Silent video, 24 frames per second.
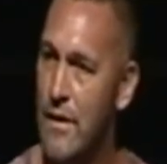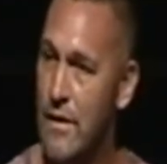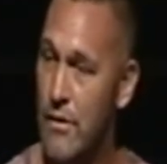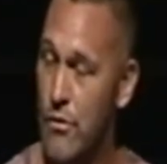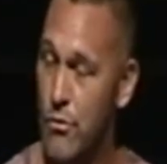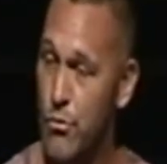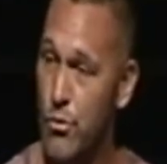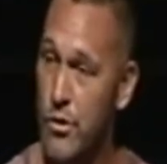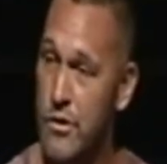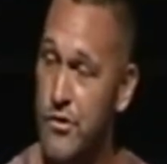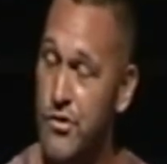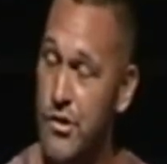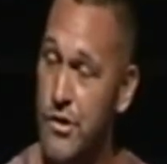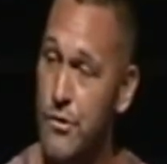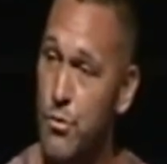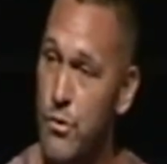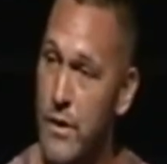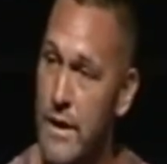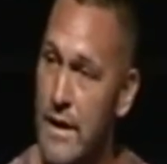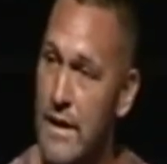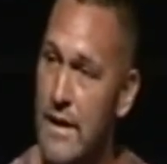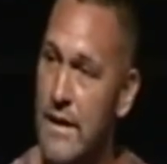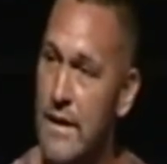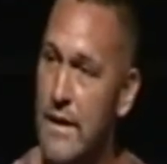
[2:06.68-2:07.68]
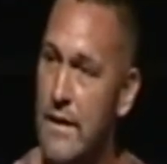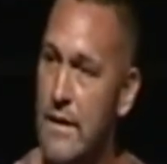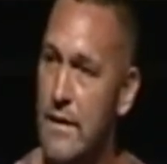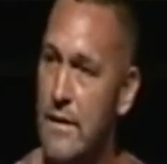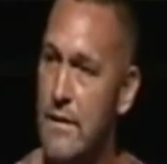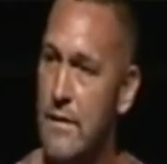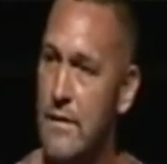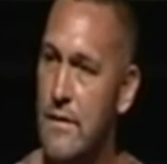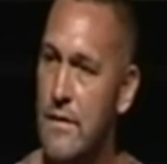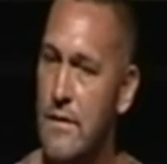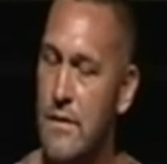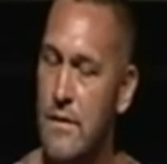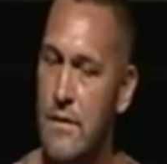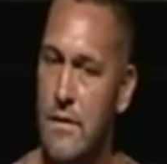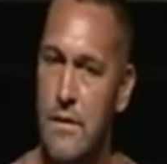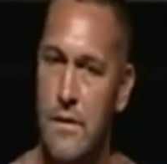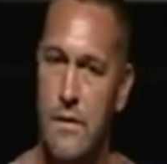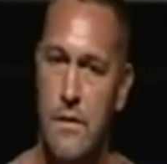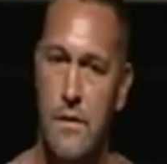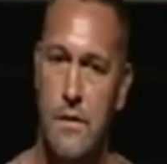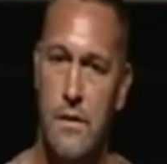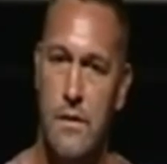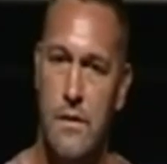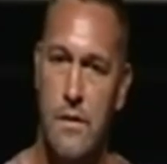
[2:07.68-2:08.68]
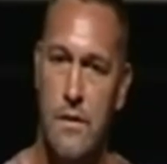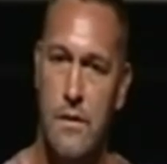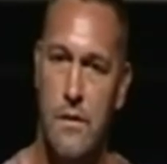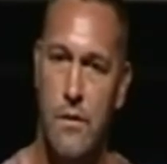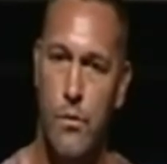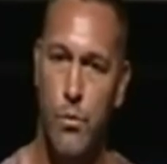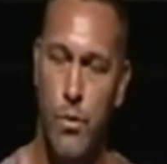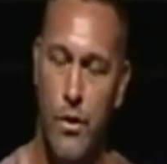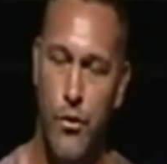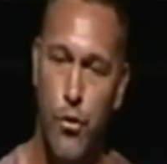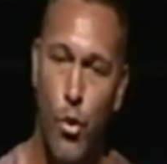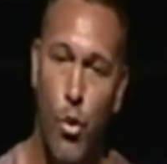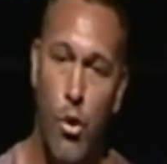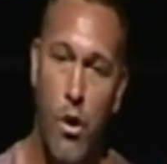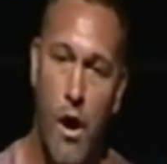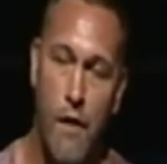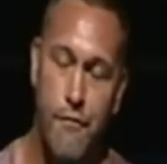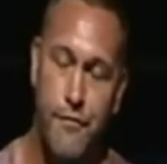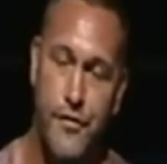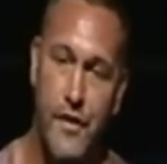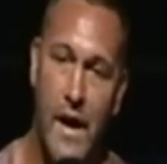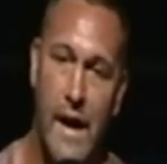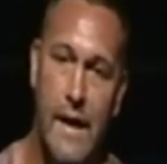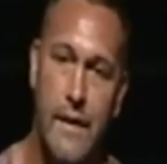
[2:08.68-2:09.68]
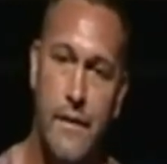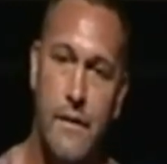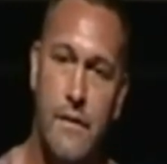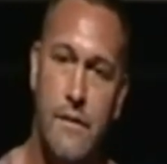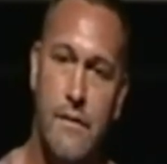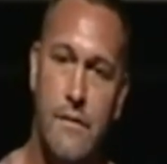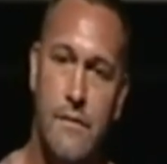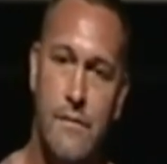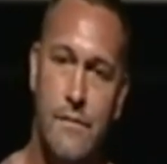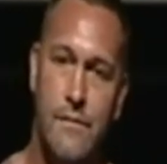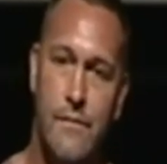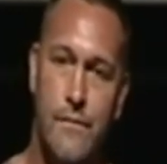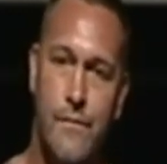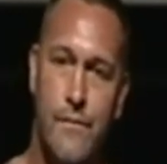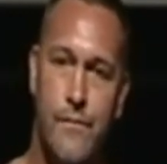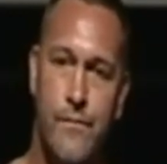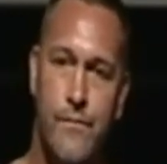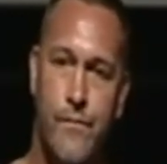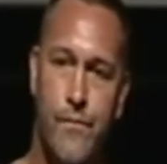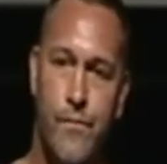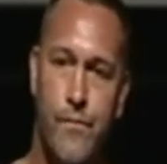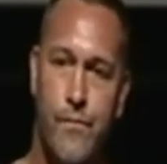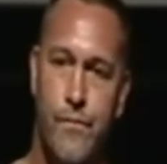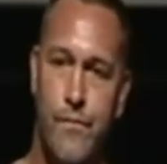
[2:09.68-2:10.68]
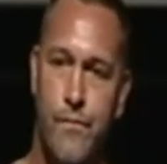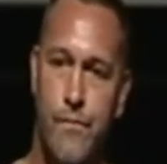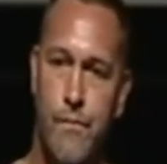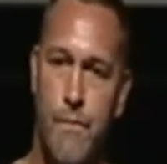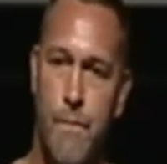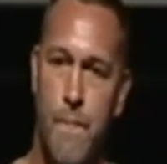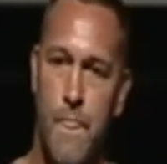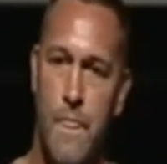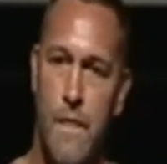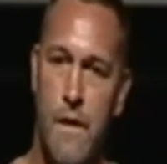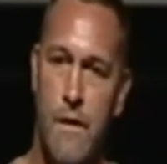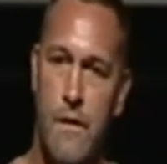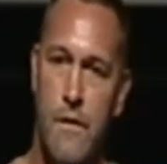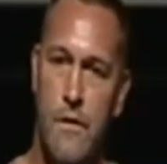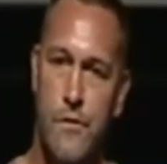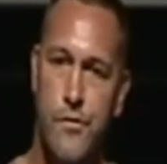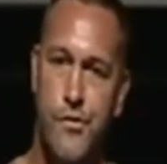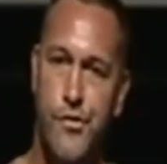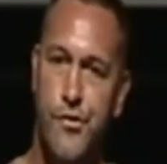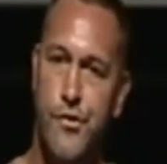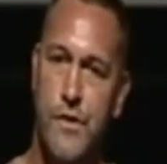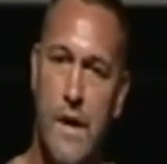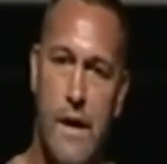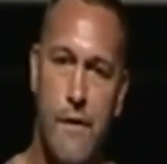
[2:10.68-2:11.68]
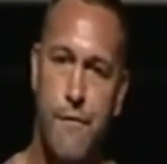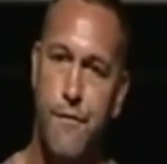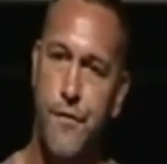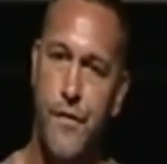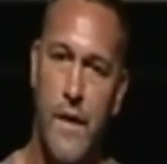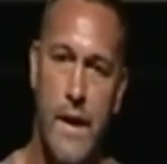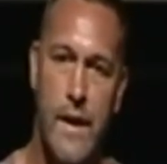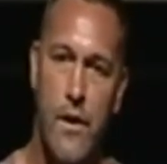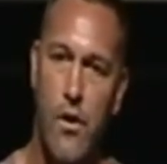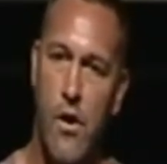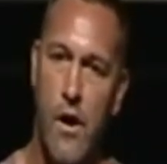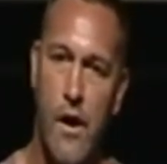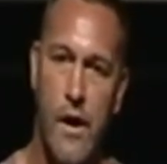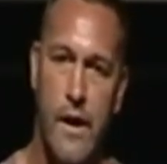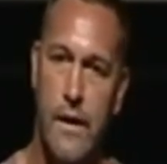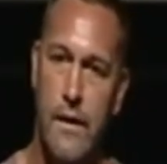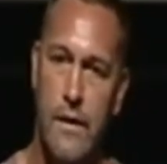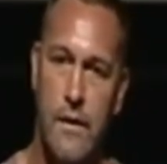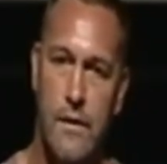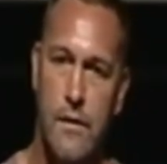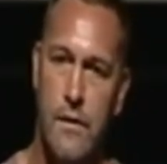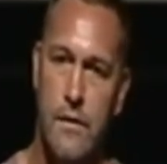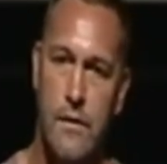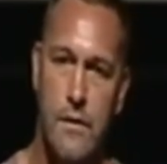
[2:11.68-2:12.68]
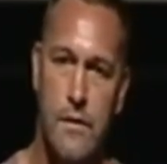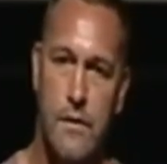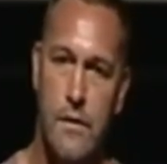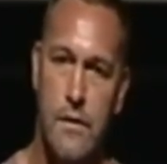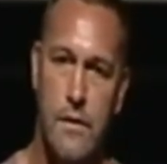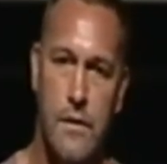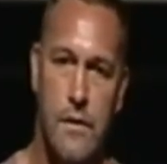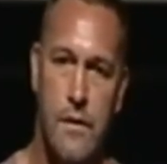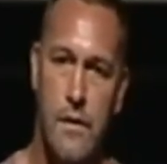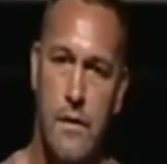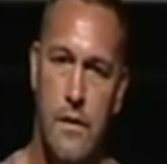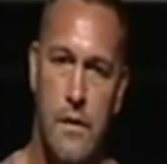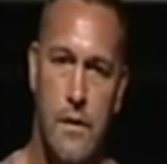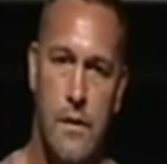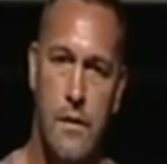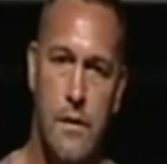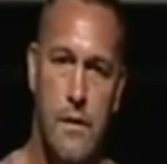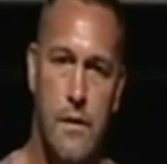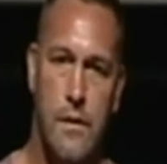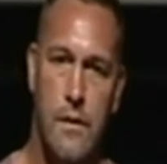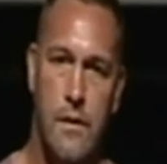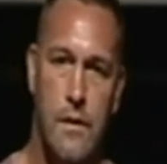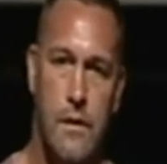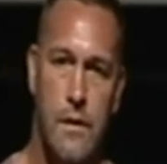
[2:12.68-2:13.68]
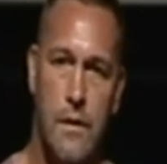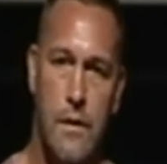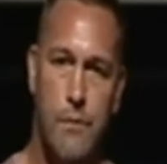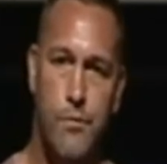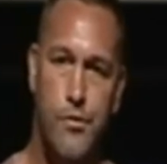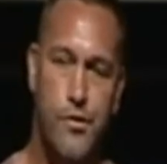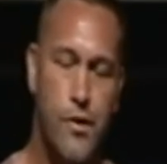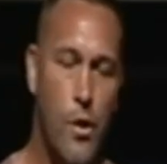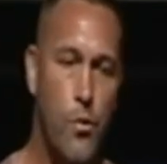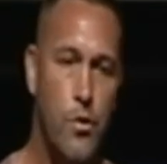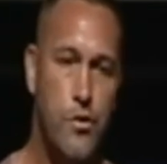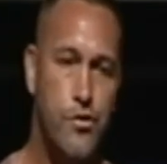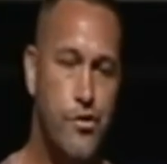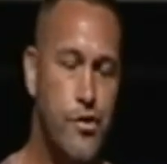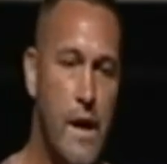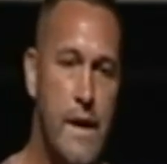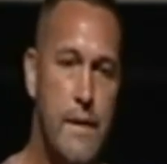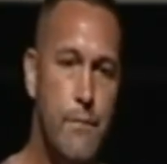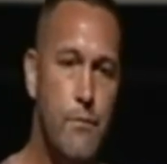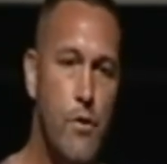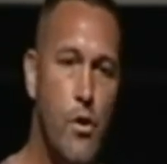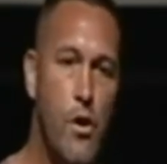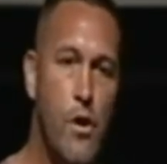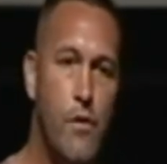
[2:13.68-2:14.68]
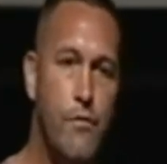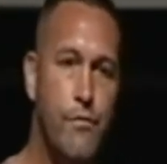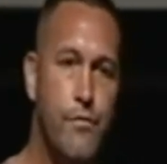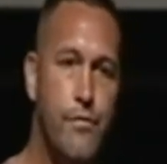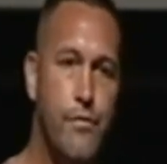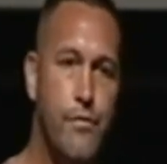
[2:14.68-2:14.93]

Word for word: Richie, really, with all I've done, stuff that I am so ashamed of,